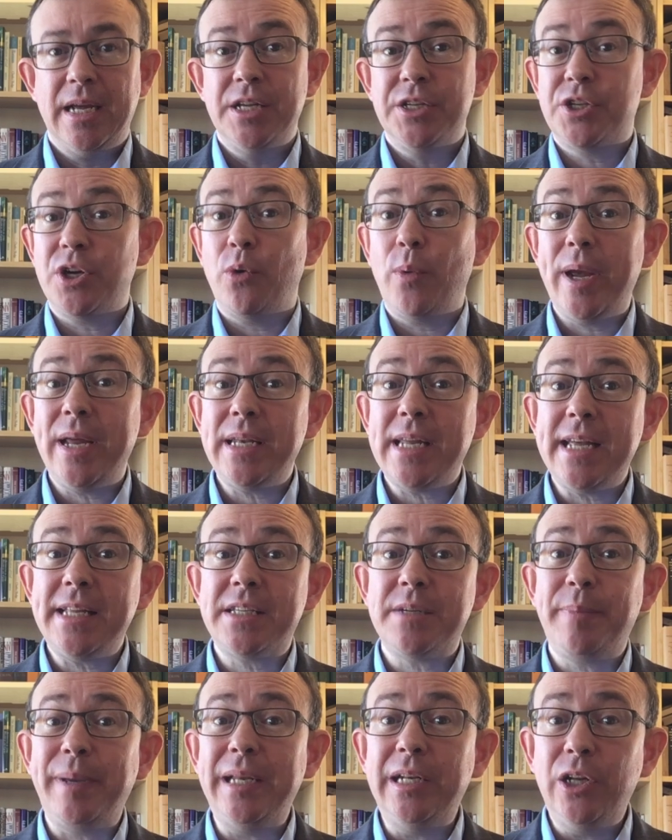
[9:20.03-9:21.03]
So we need
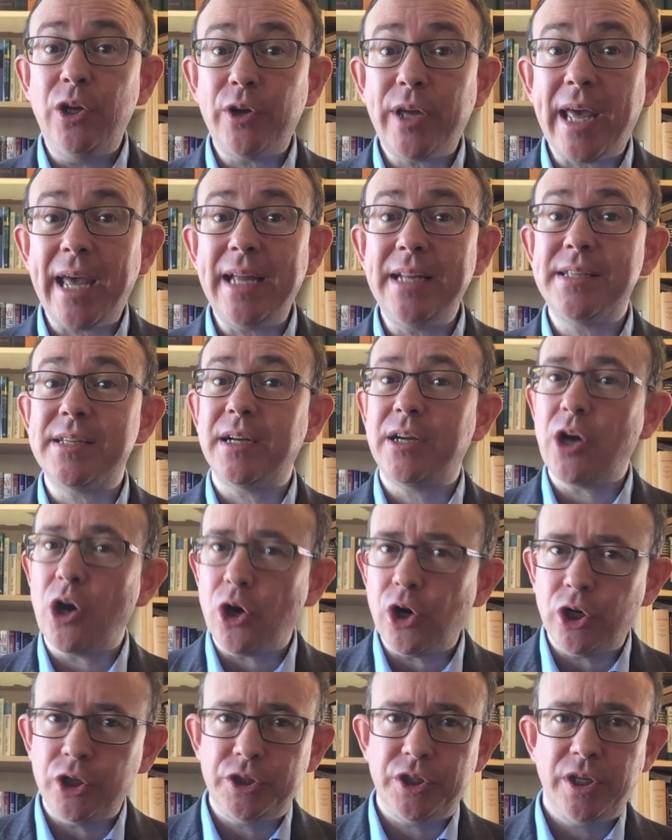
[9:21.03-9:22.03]
to be looking to
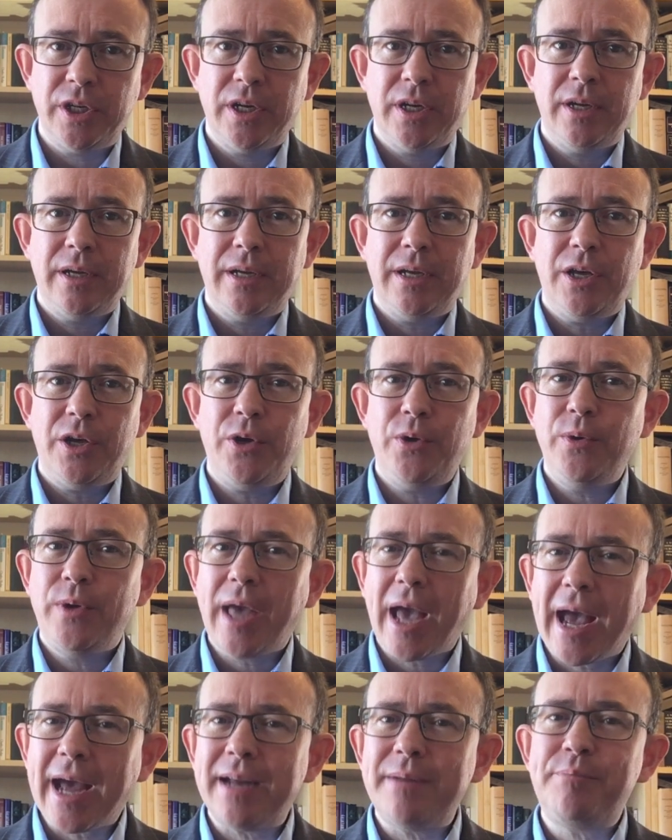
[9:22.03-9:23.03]
God, who
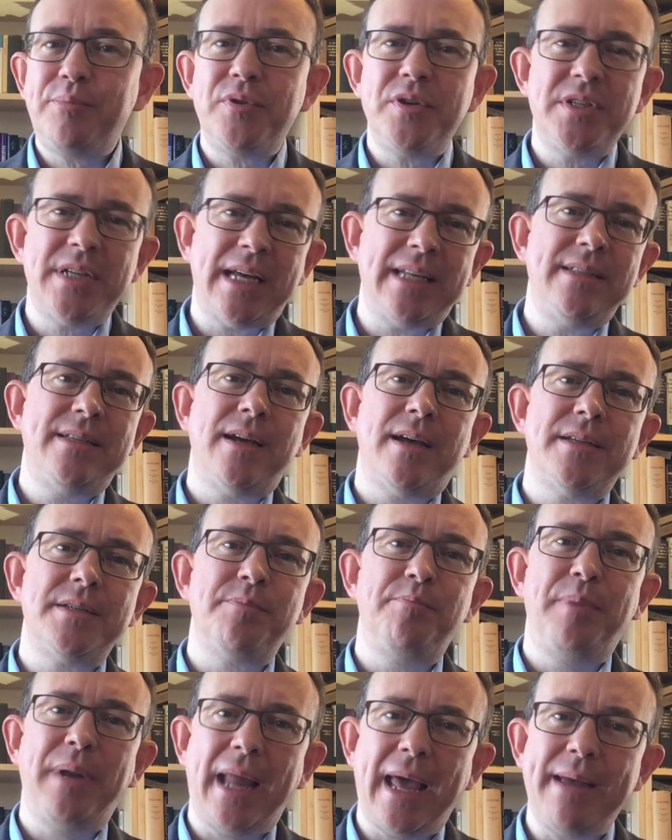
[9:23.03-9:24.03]
can present us
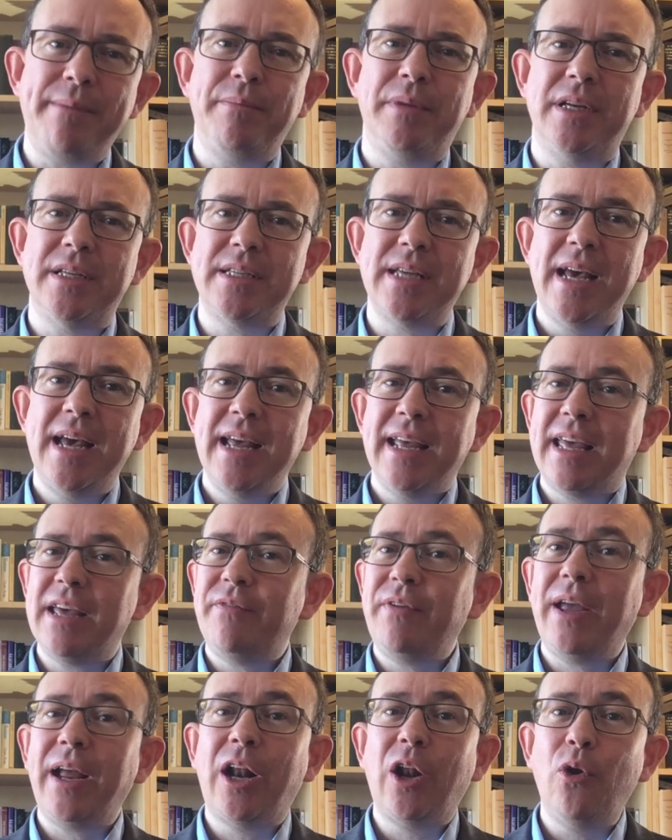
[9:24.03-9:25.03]
blameless,
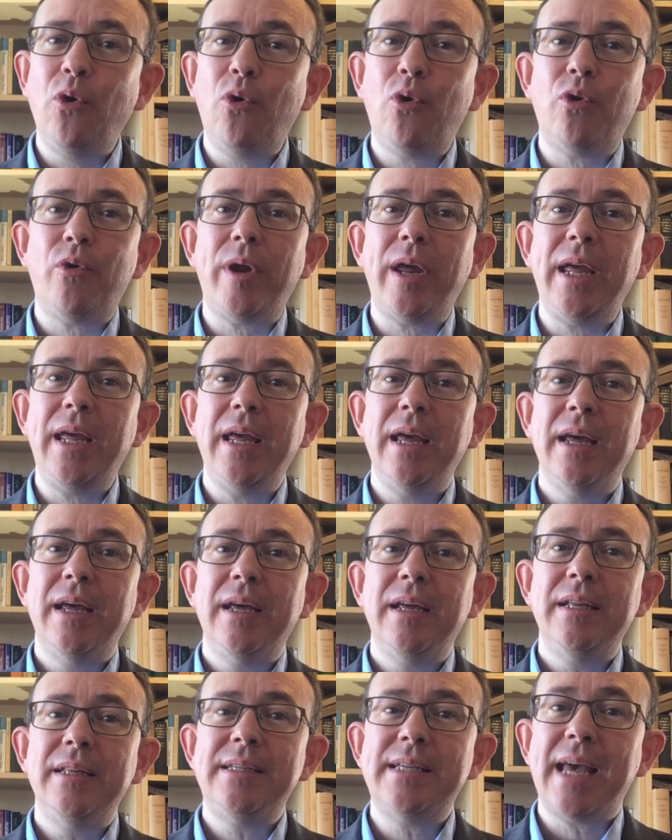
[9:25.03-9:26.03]
giving glory
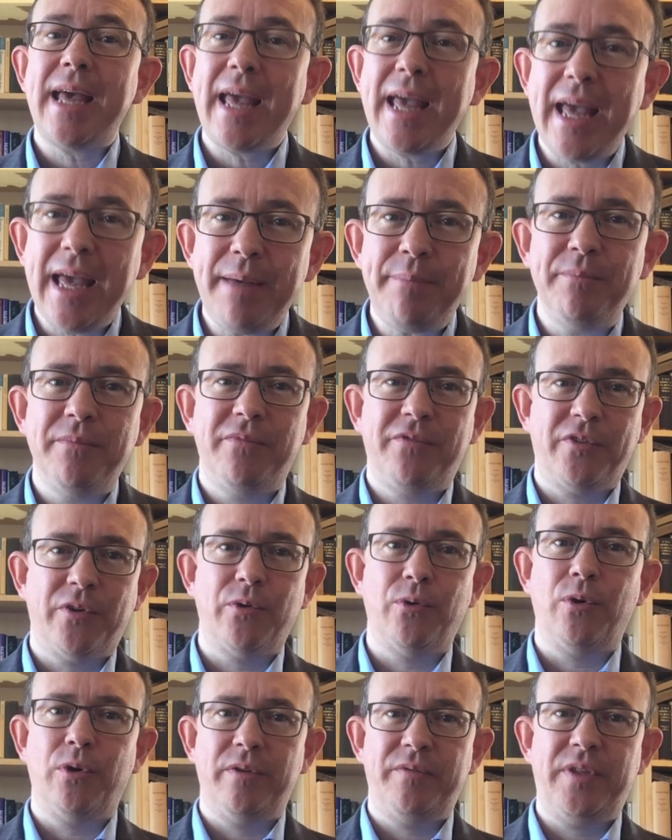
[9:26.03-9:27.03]
to him
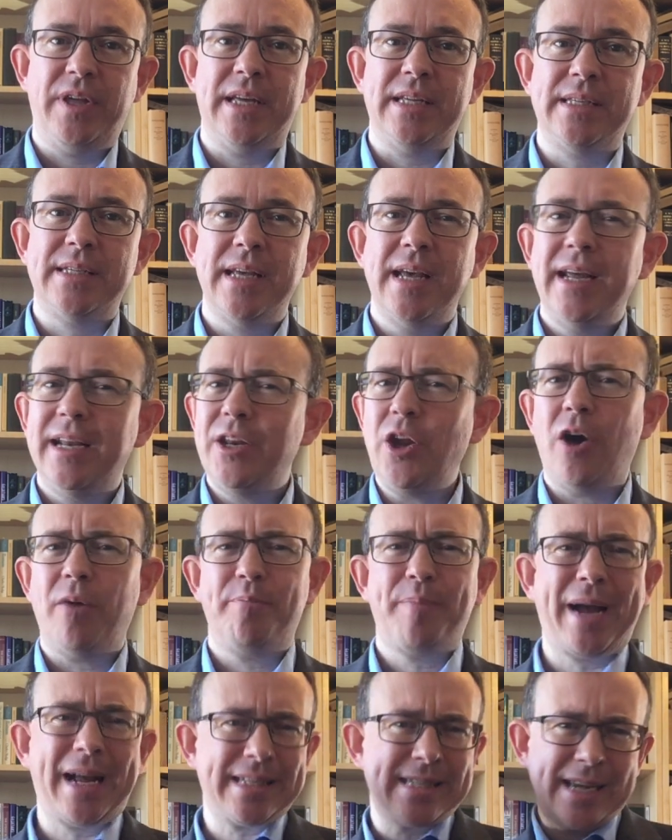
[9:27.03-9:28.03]
for all of this,
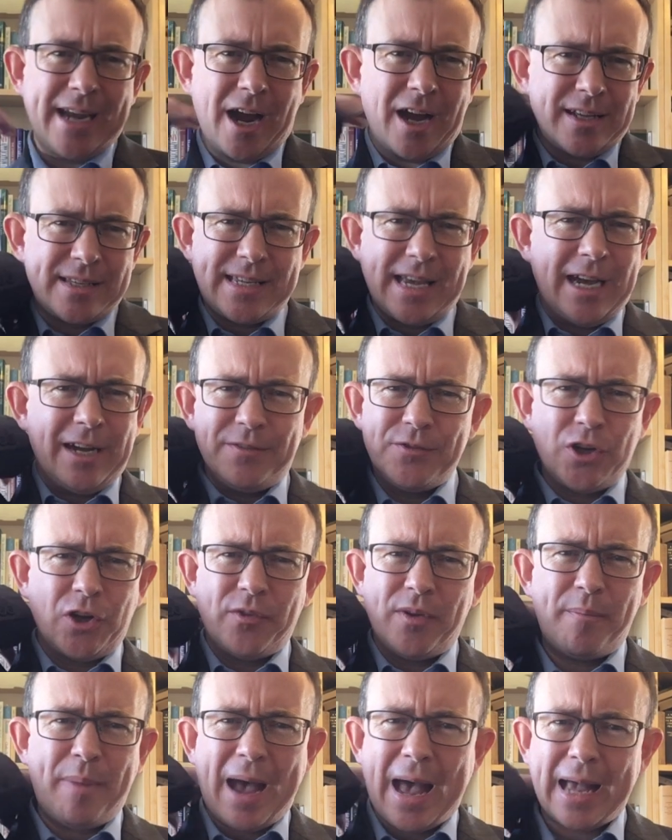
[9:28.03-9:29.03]
not patting ourselves
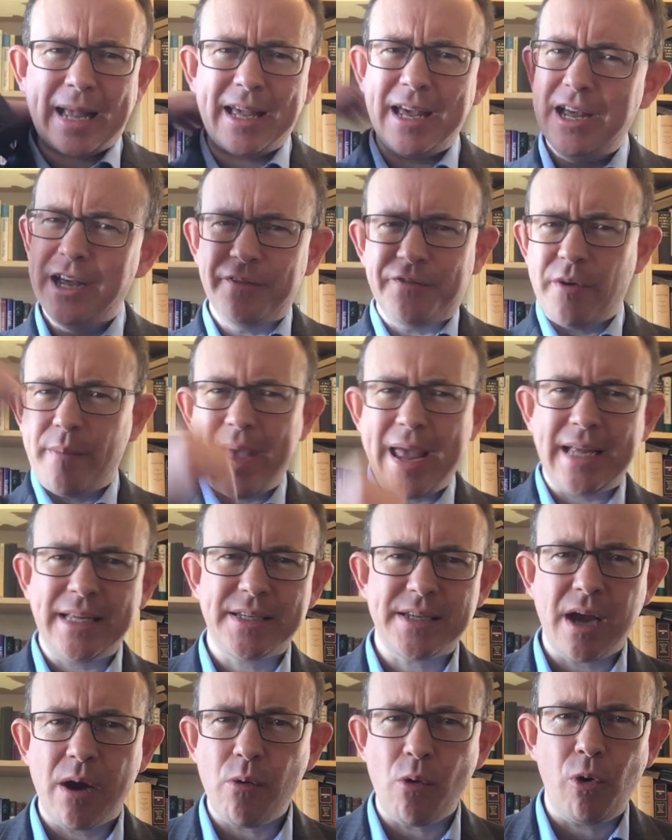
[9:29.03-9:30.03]
on the back for being
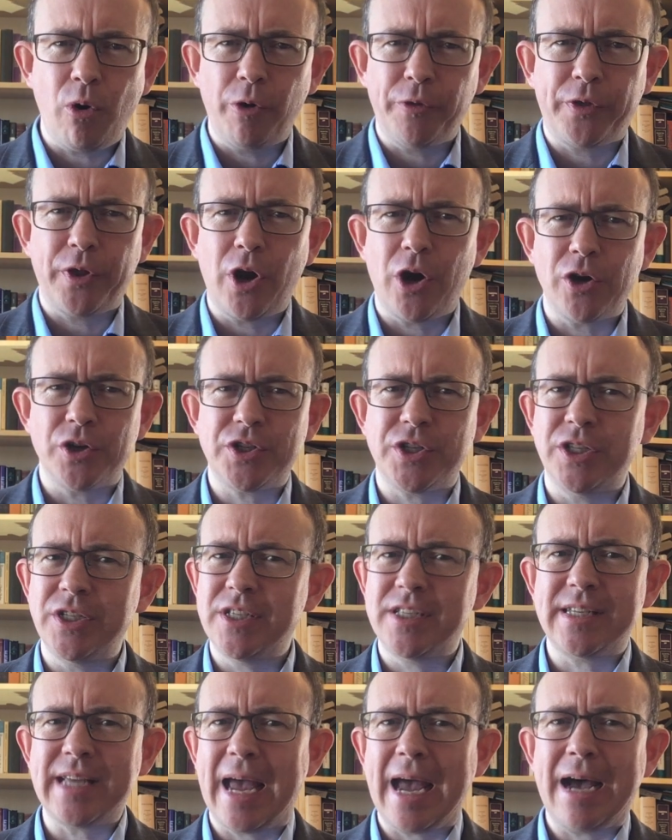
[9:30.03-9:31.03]
so orthodox and
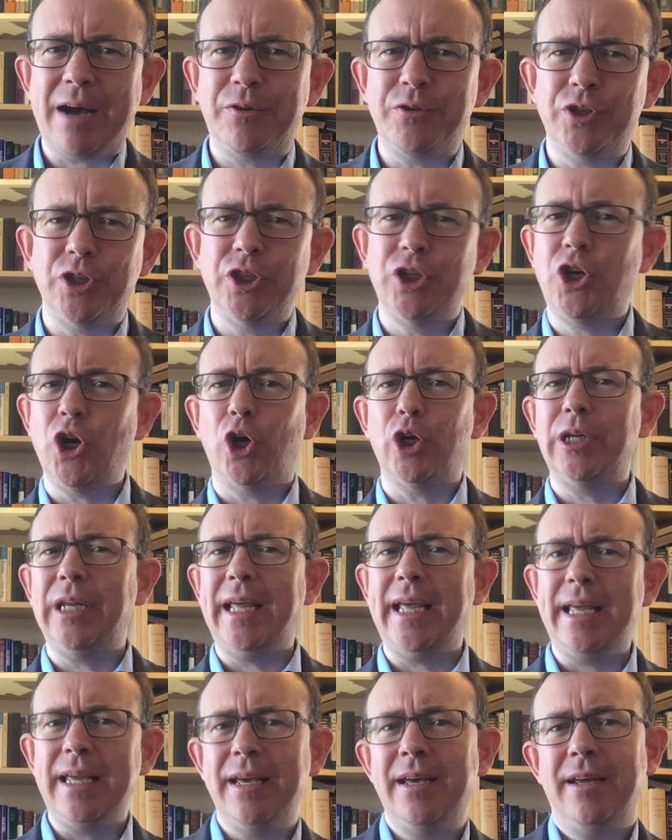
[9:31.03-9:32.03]
sound and
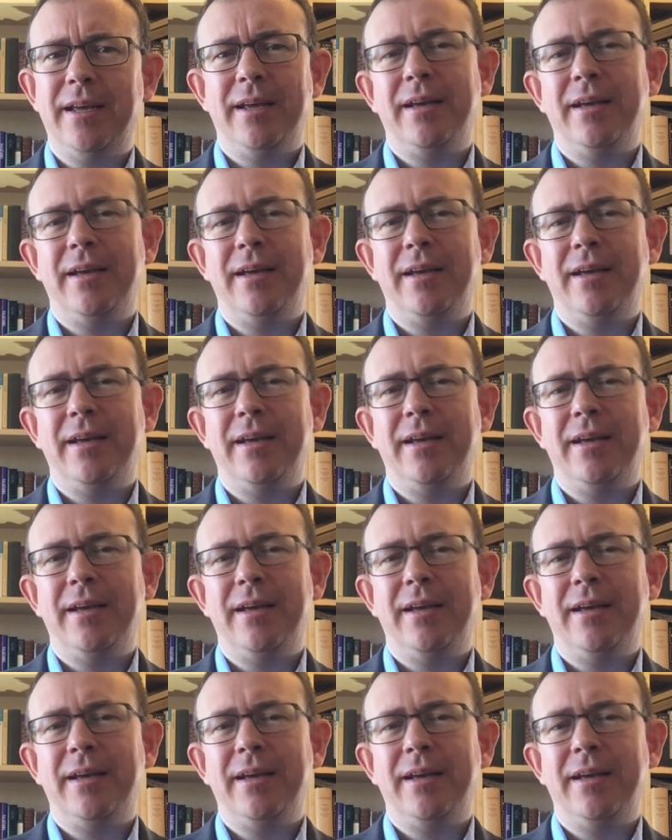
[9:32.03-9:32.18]
godly.